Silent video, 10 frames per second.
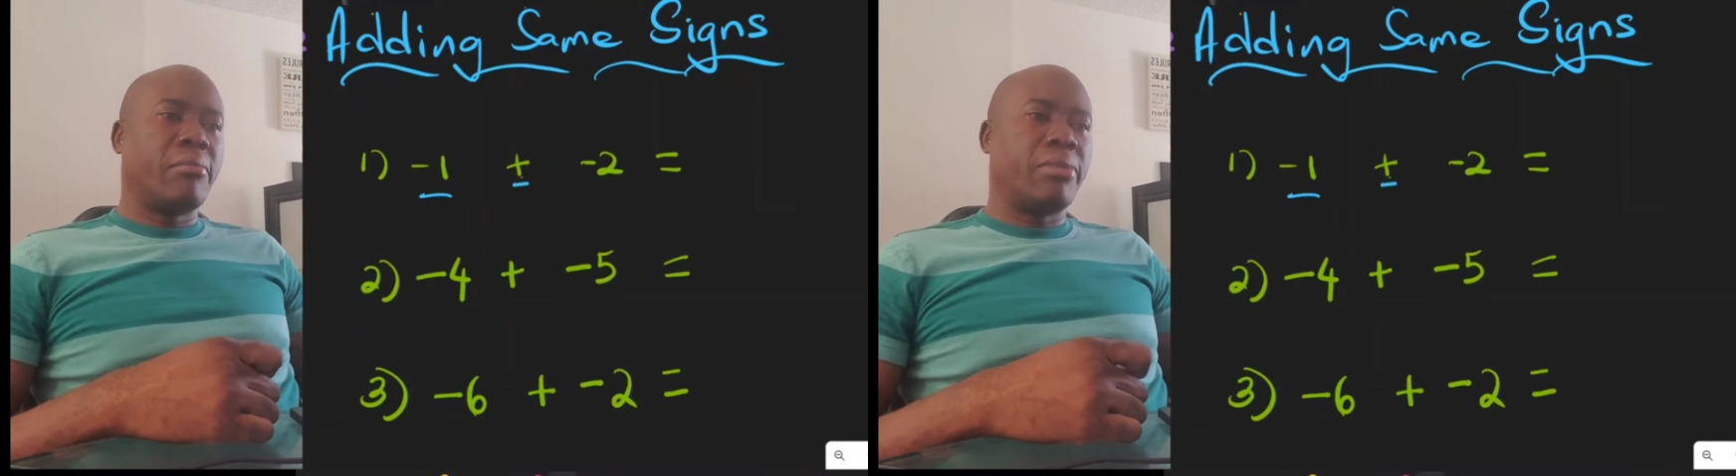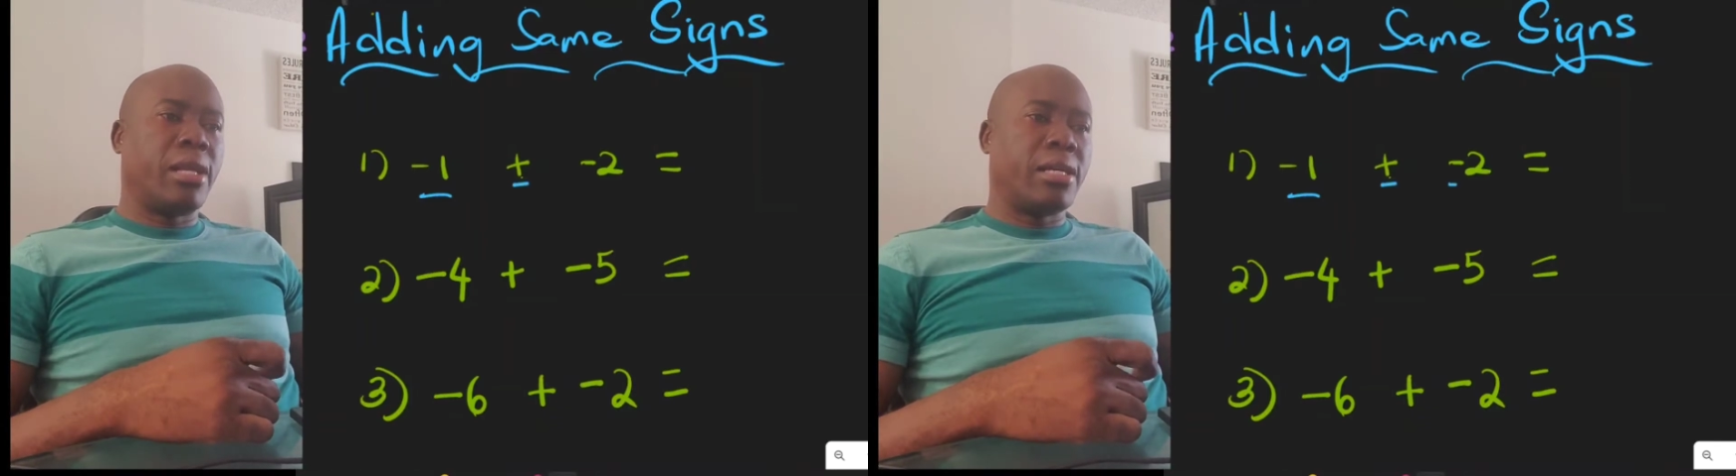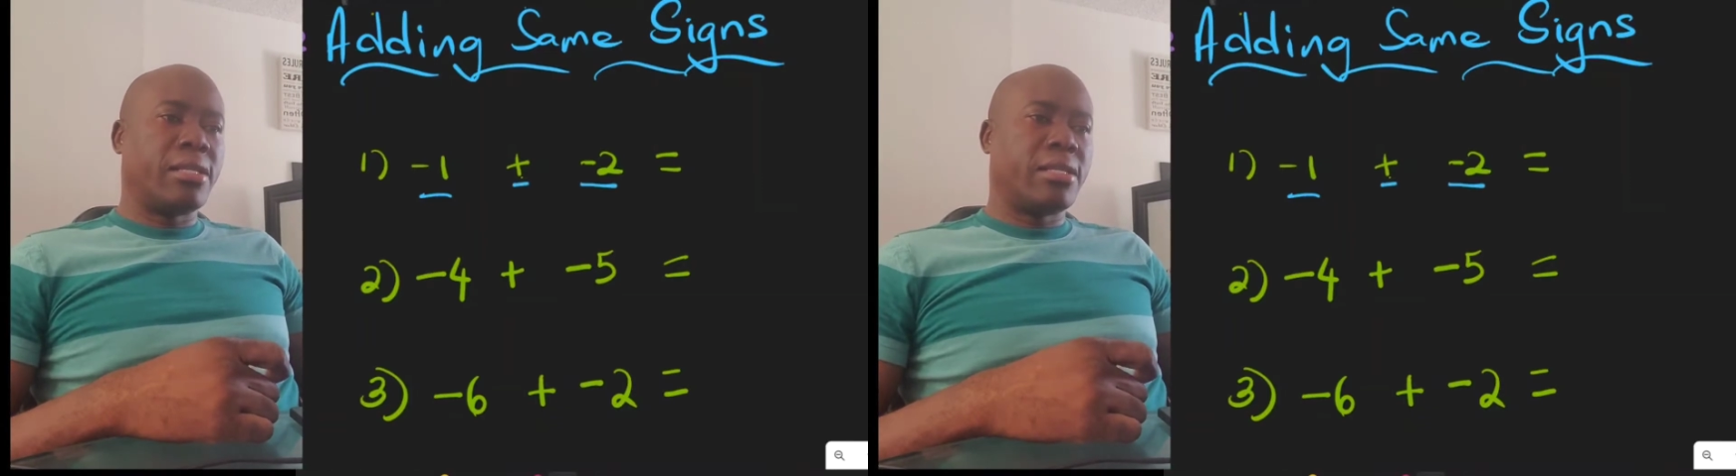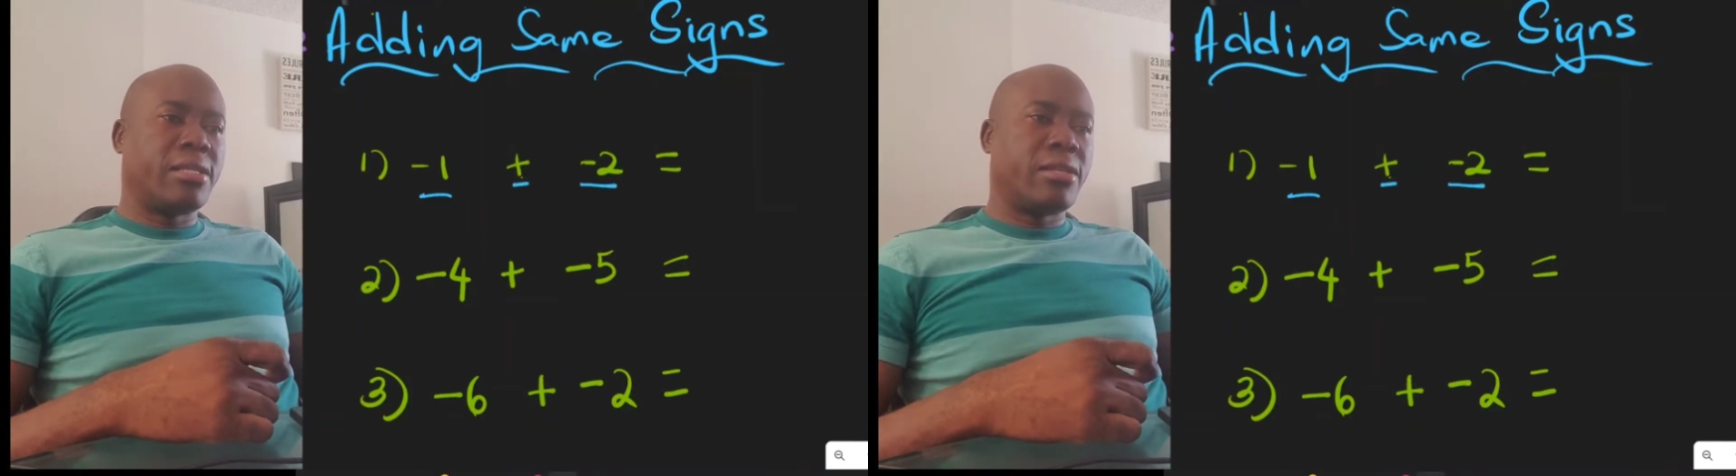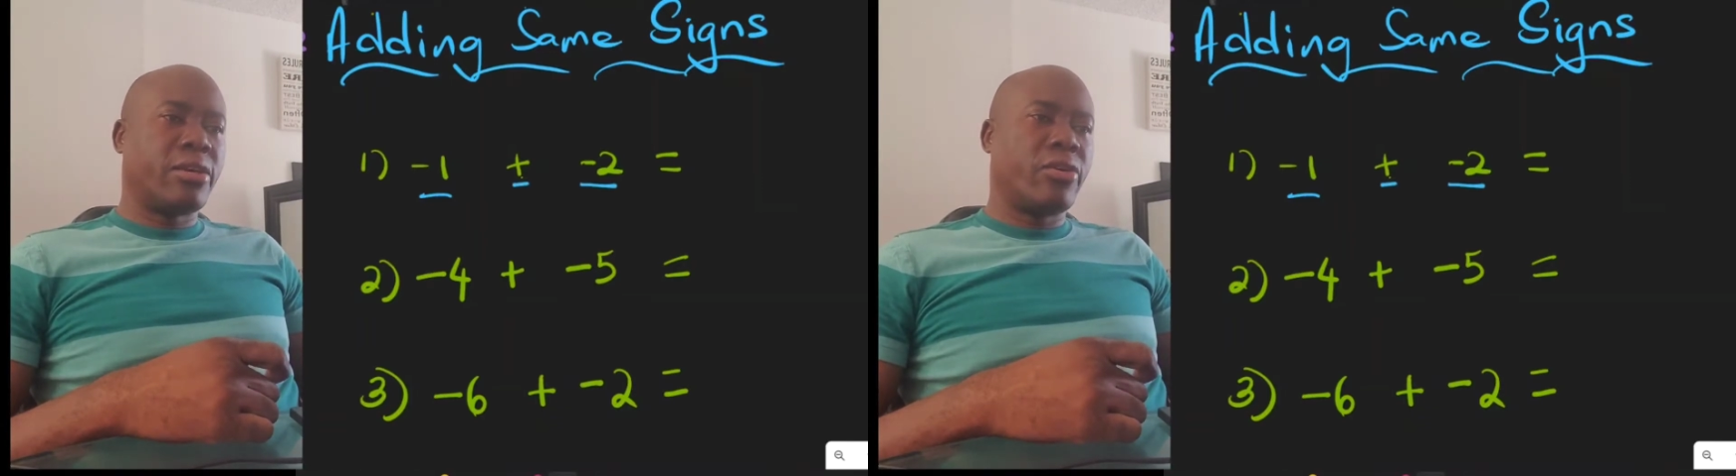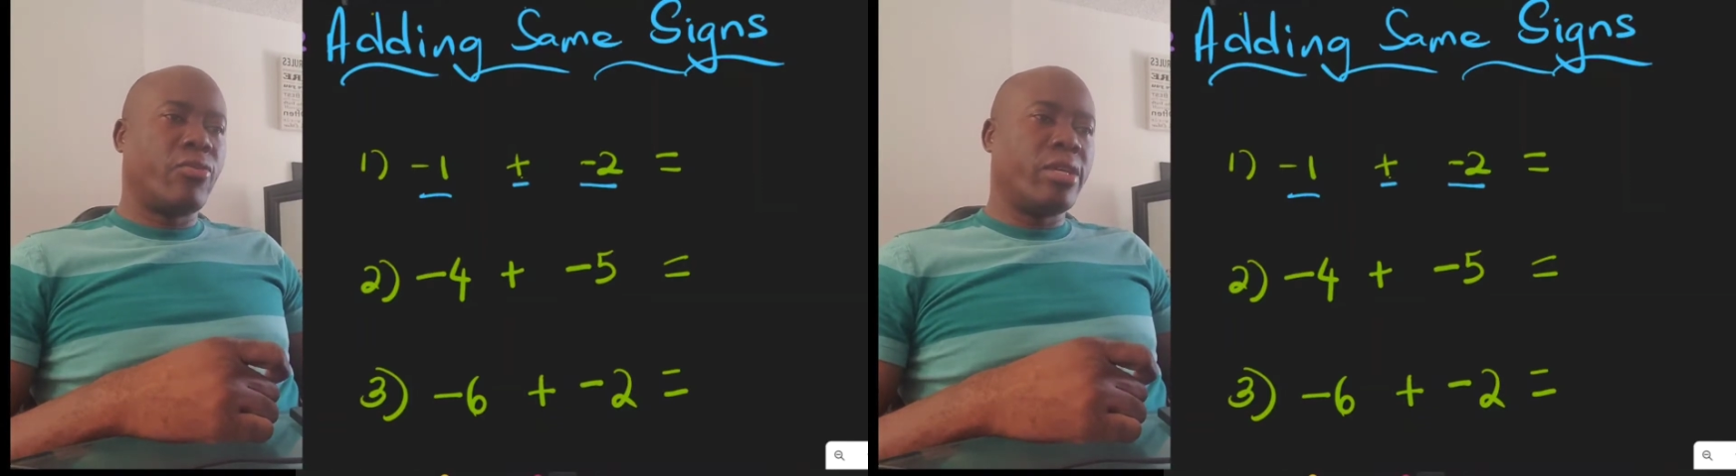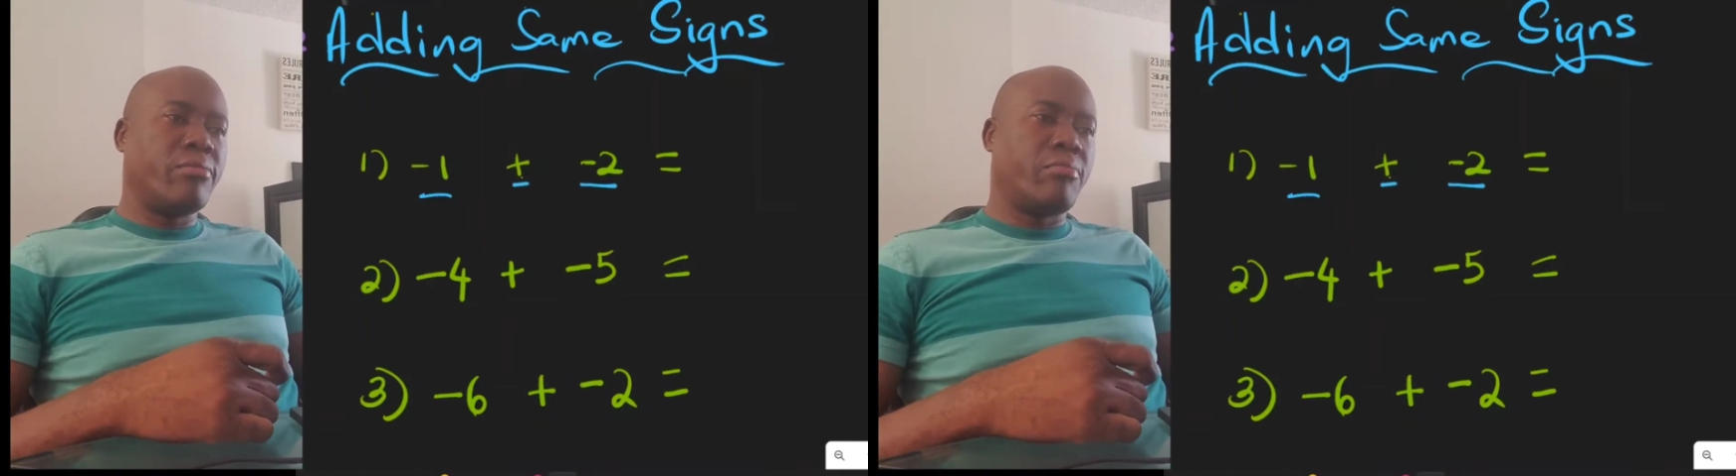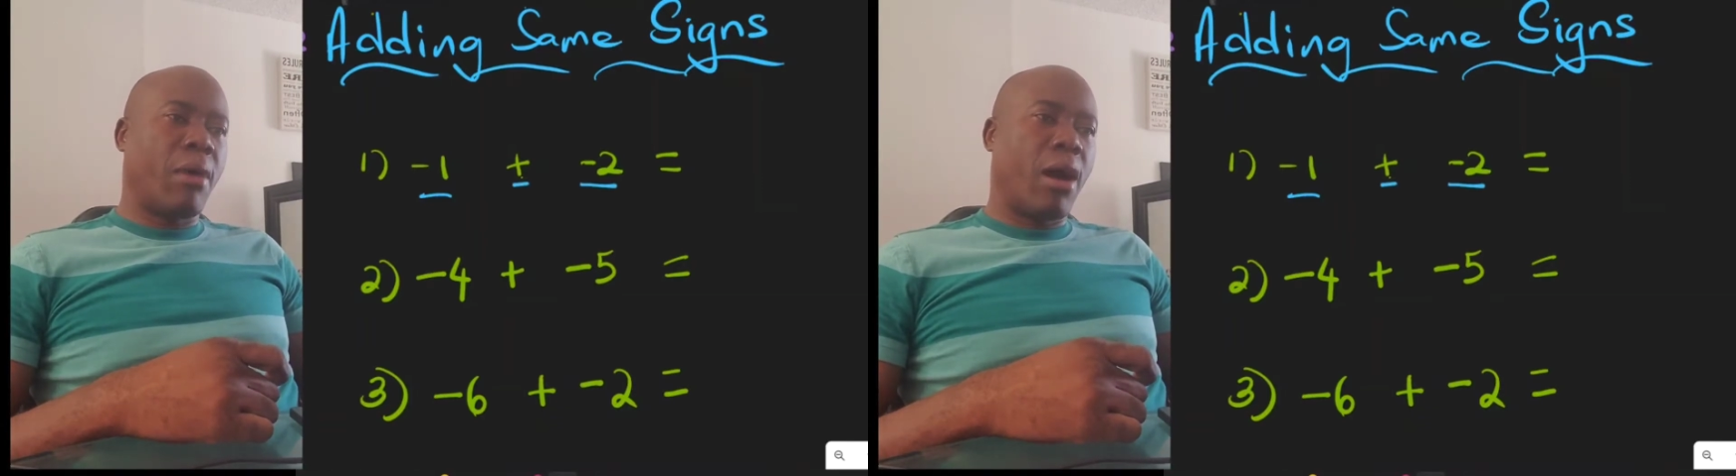plus we
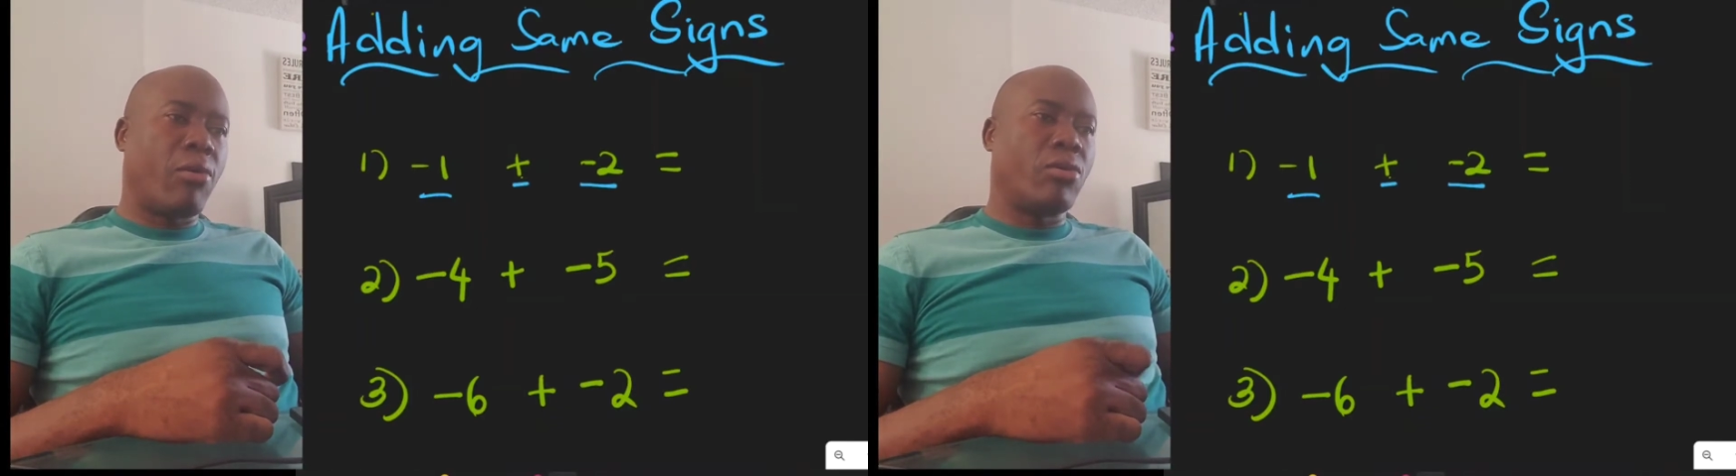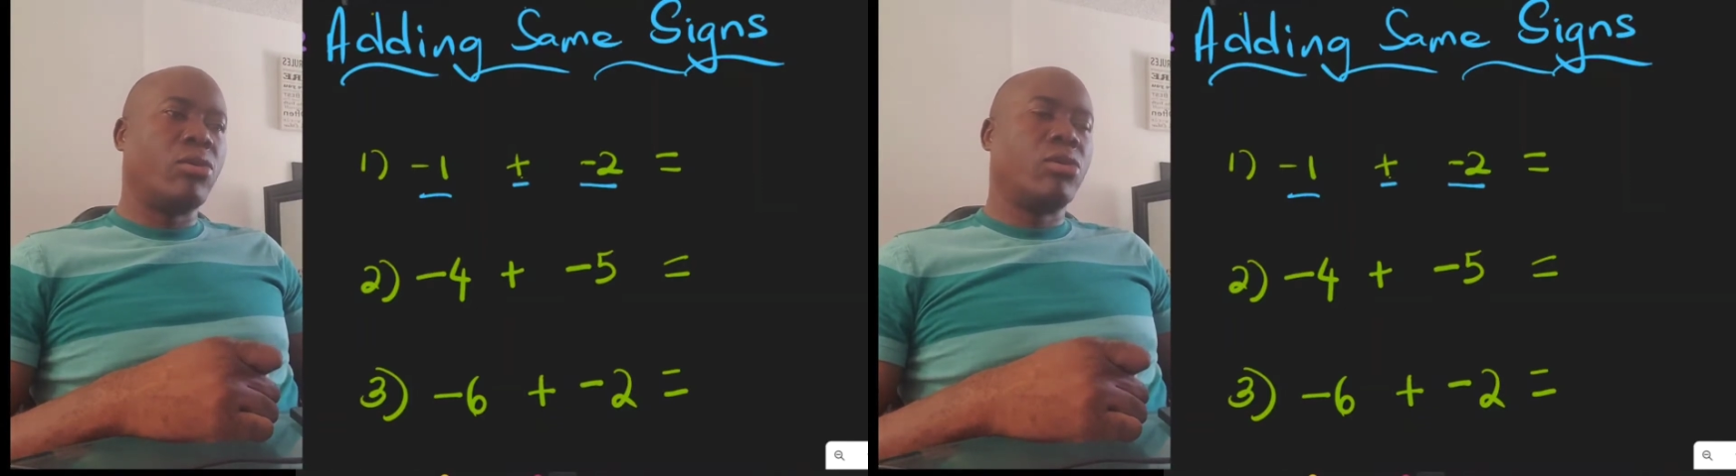borrow